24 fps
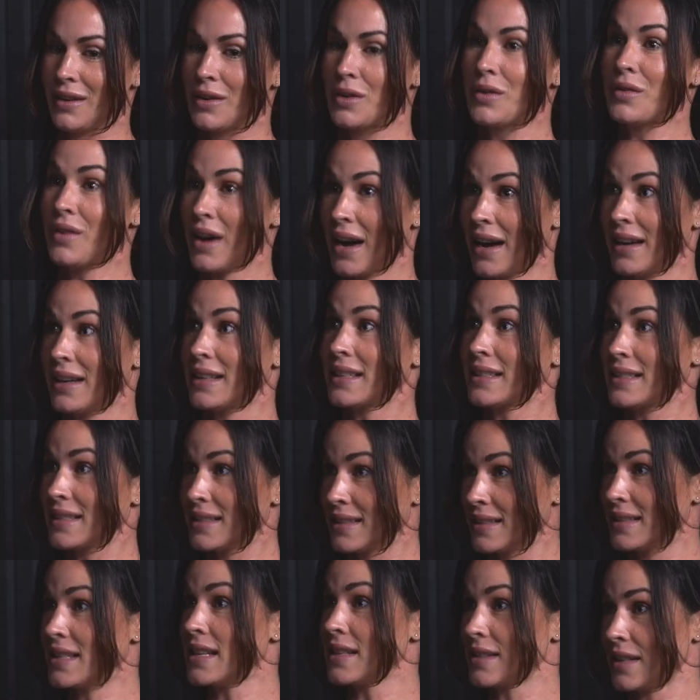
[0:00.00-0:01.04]
who've had a
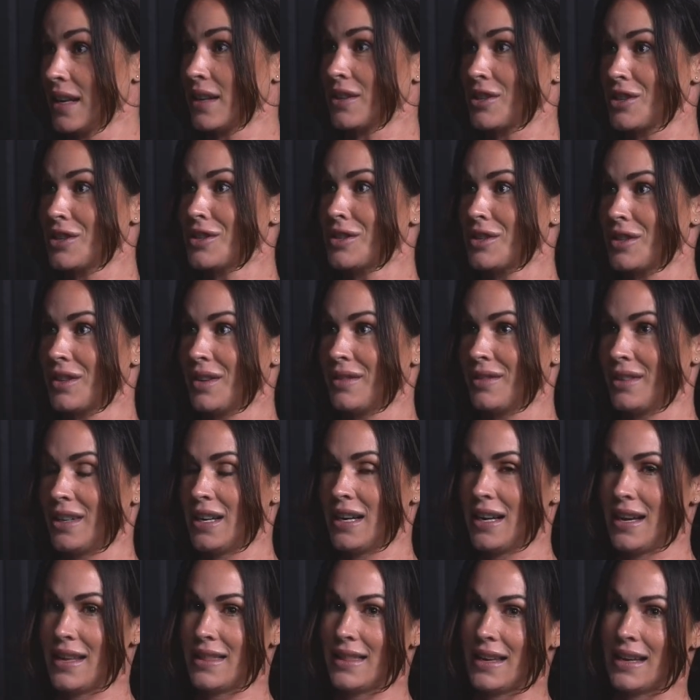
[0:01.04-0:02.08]
C-section
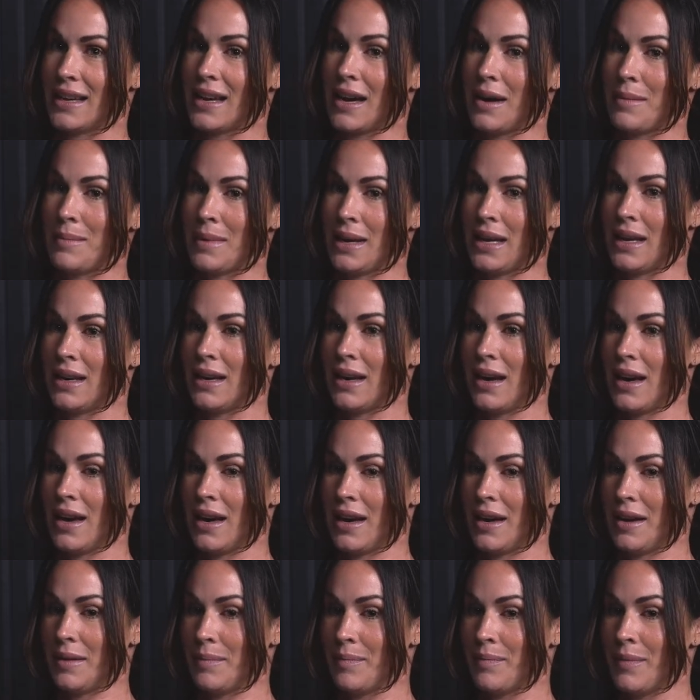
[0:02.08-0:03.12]
delivery and they come in
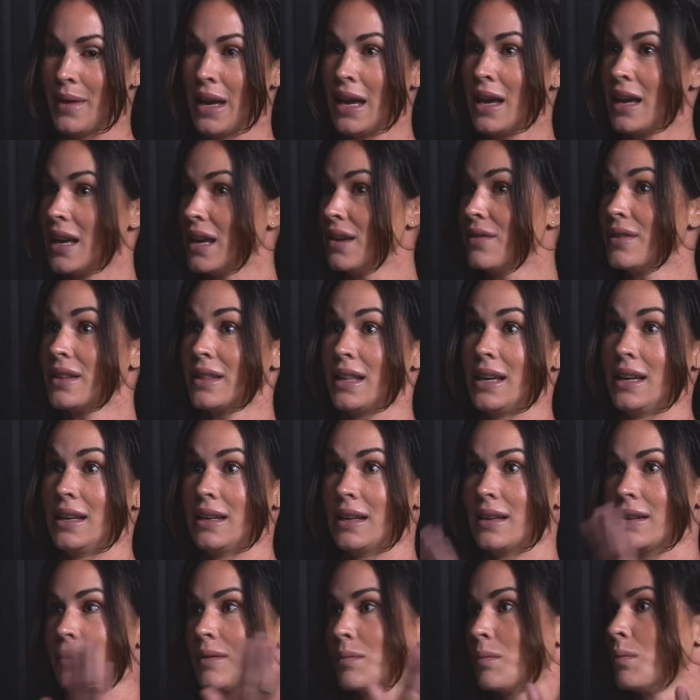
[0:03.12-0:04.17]
even
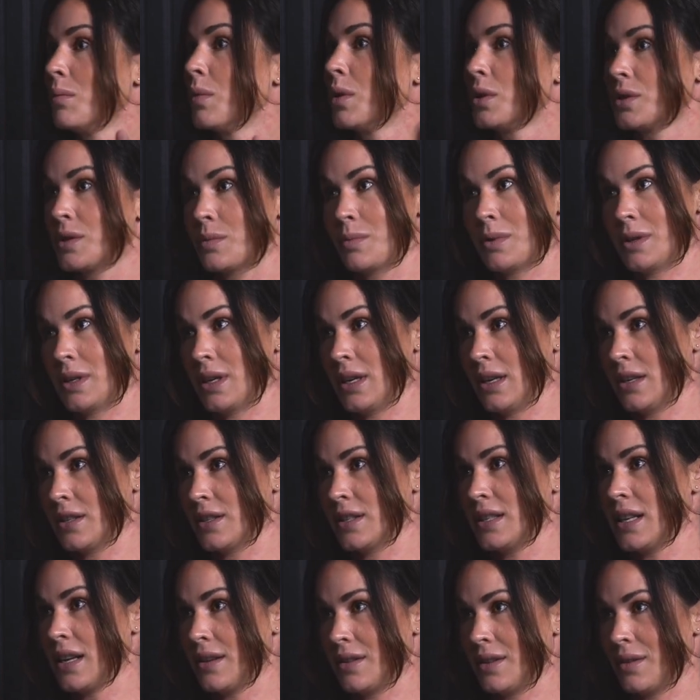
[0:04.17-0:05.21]
like multiple
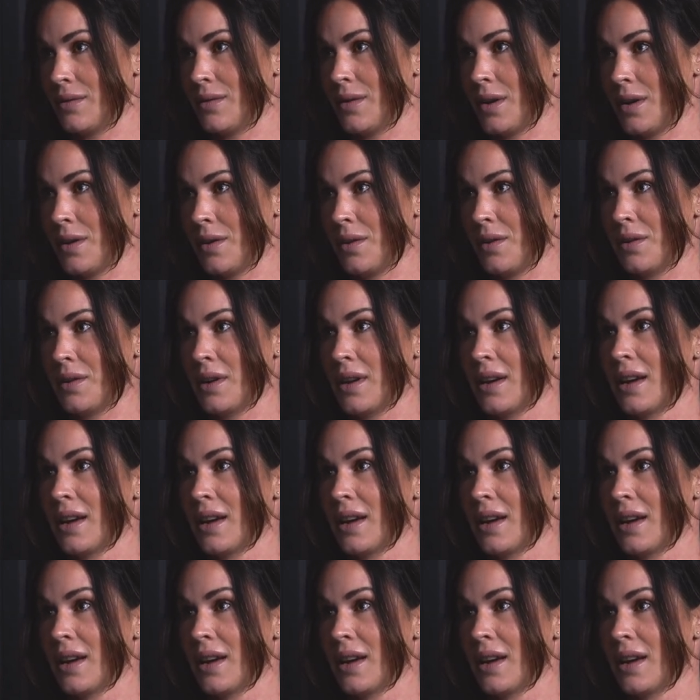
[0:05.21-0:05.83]
years down the road.